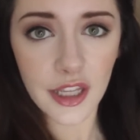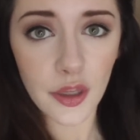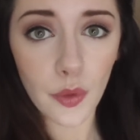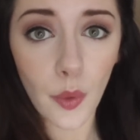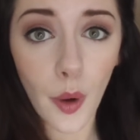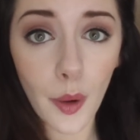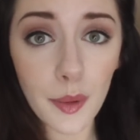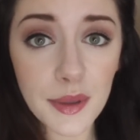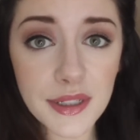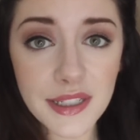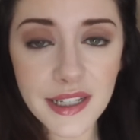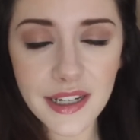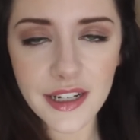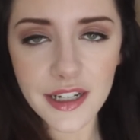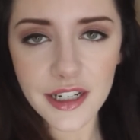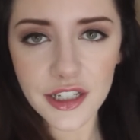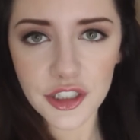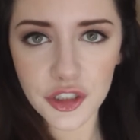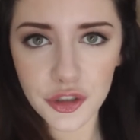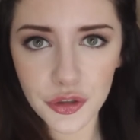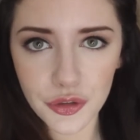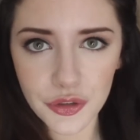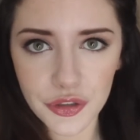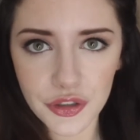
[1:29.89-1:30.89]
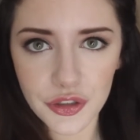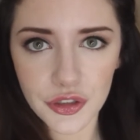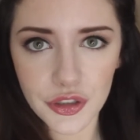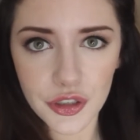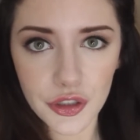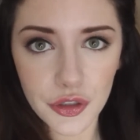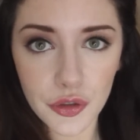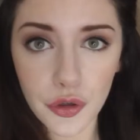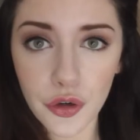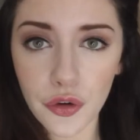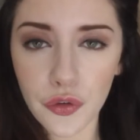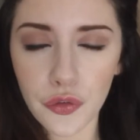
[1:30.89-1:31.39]
you always gotta adjust
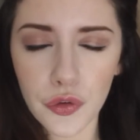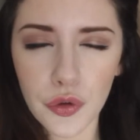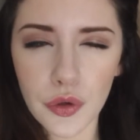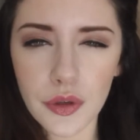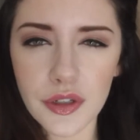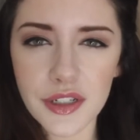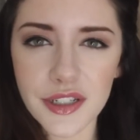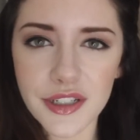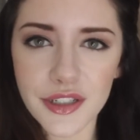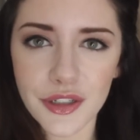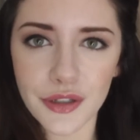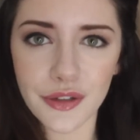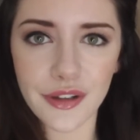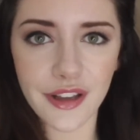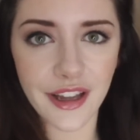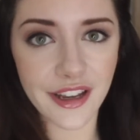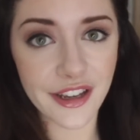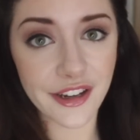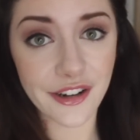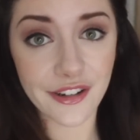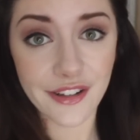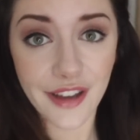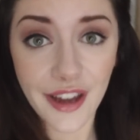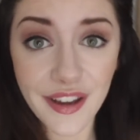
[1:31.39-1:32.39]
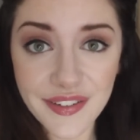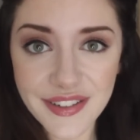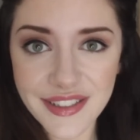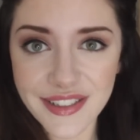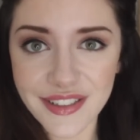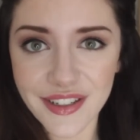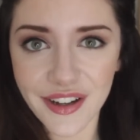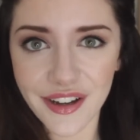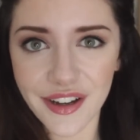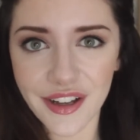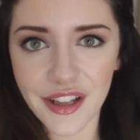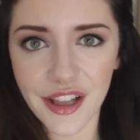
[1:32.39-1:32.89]
your food to like your
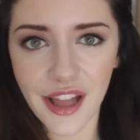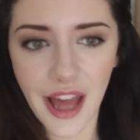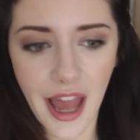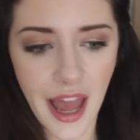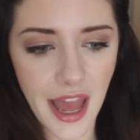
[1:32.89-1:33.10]
lifestyle